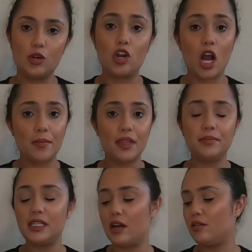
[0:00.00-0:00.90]
calm
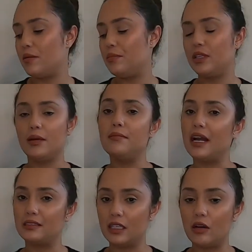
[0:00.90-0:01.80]
them down and put them
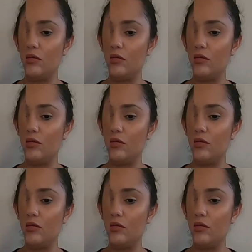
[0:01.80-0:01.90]
back down.